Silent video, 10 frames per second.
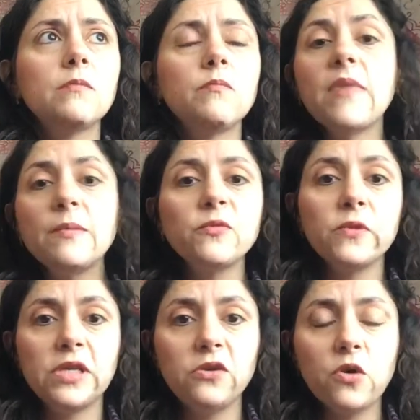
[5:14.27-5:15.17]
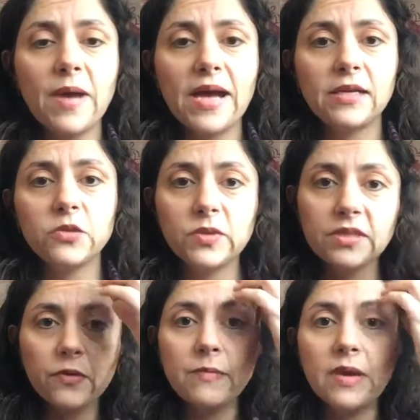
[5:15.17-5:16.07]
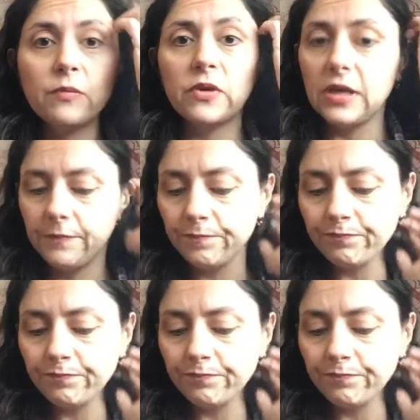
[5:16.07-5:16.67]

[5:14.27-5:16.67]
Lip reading: memory. You go back into a different memory.